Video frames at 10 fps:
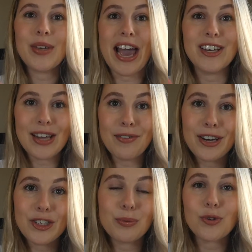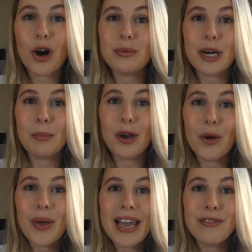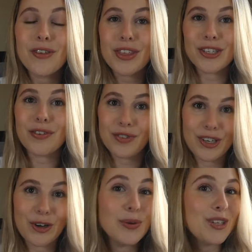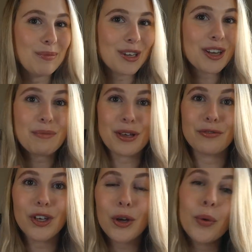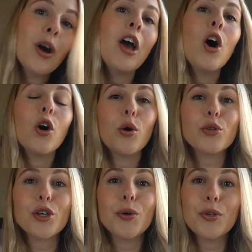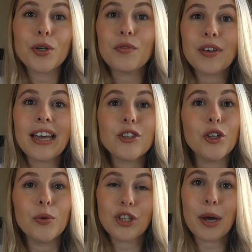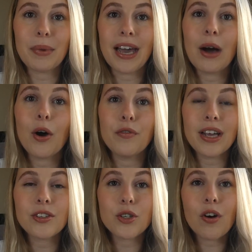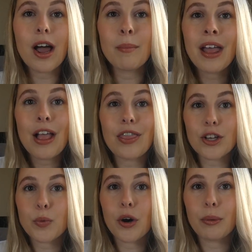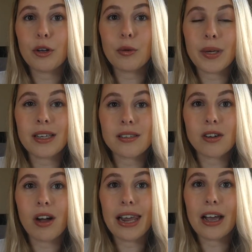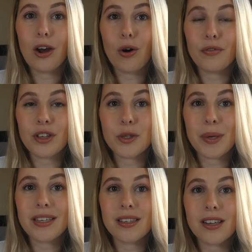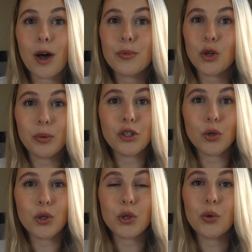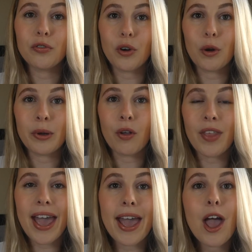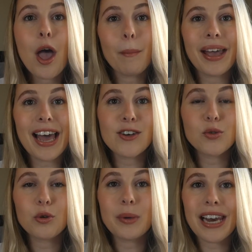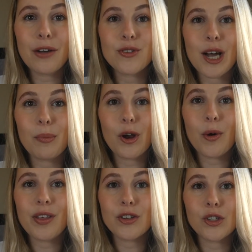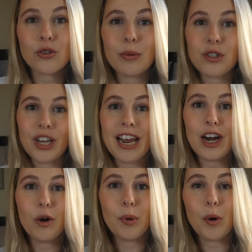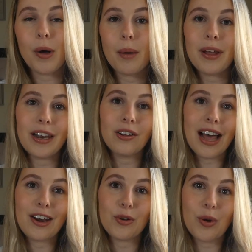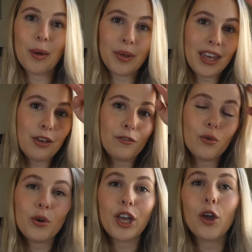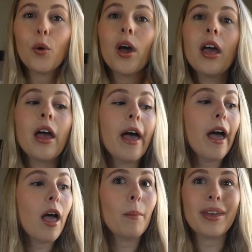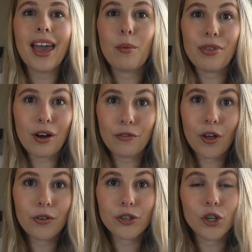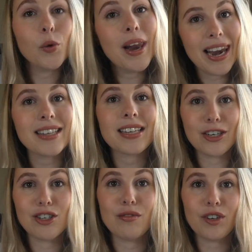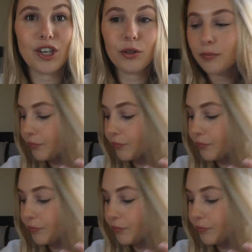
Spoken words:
yeah, definitely subscribe down below if this video seems like a bit of you. Also, don't forget to check me out over Instagram. That's where I'm going to be styling a lot of these pieces up, so be sure to follow me on there. My handle will be left down below in the description, and I'll pop up a little handle up here for you. But yeah, without further ado, let's get into the video.